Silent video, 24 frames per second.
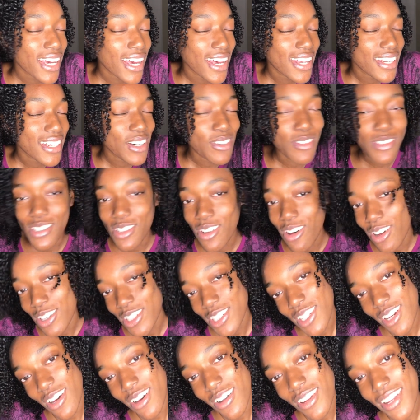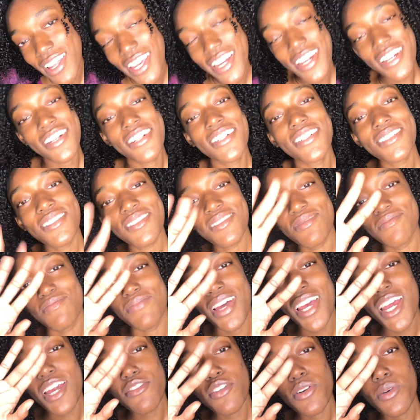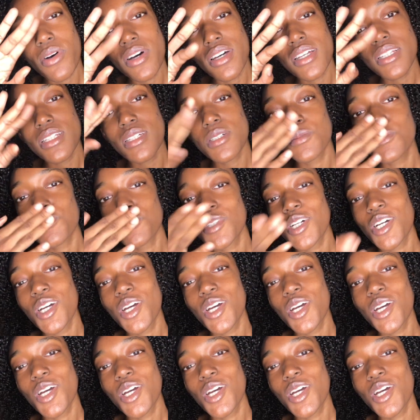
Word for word: and I will talk to y'all later. Bye everyone.